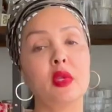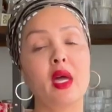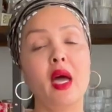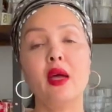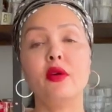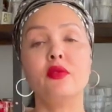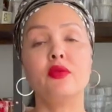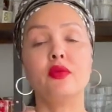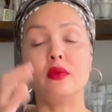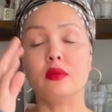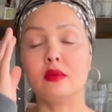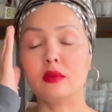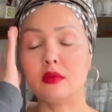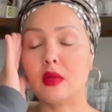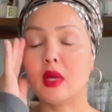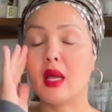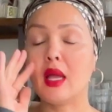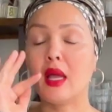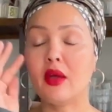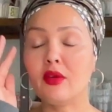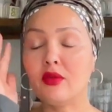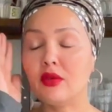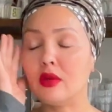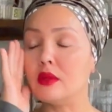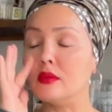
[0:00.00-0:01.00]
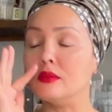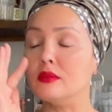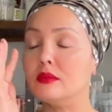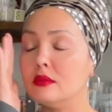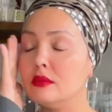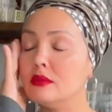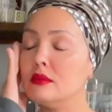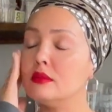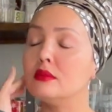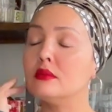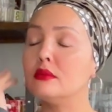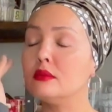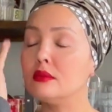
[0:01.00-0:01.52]
I have a
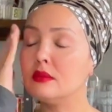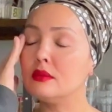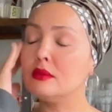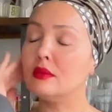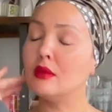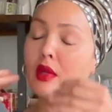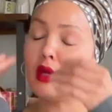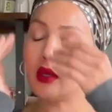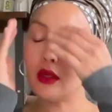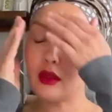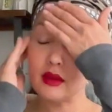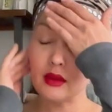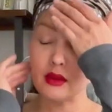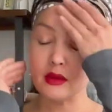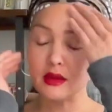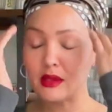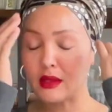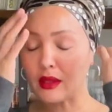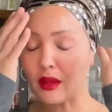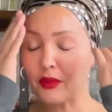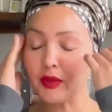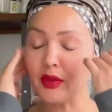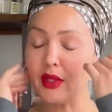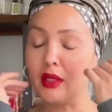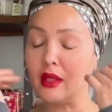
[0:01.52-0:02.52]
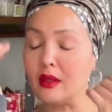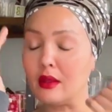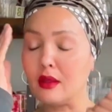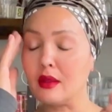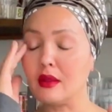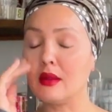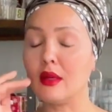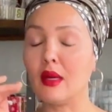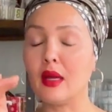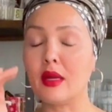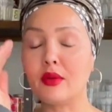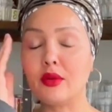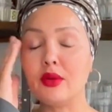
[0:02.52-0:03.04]
something.
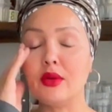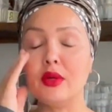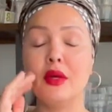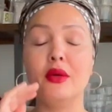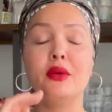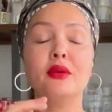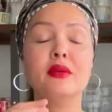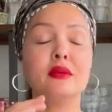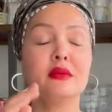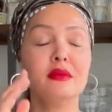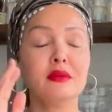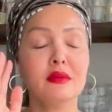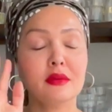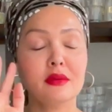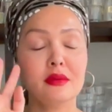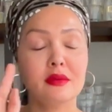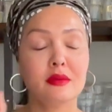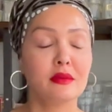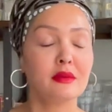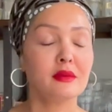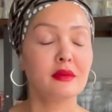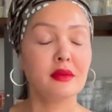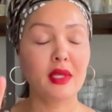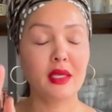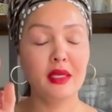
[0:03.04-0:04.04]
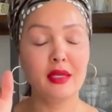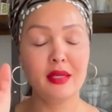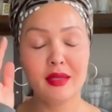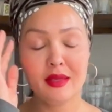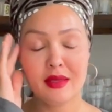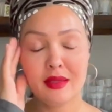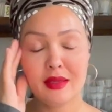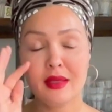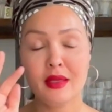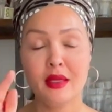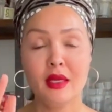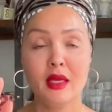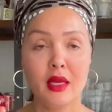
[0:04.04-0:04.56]
I don't know.
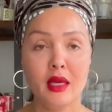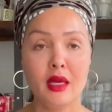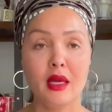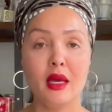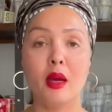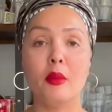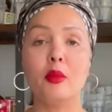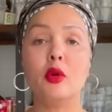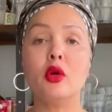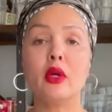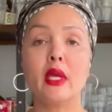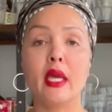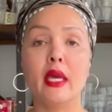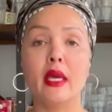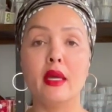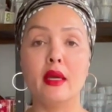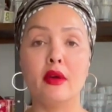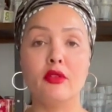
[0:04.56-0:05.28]
I'm okay,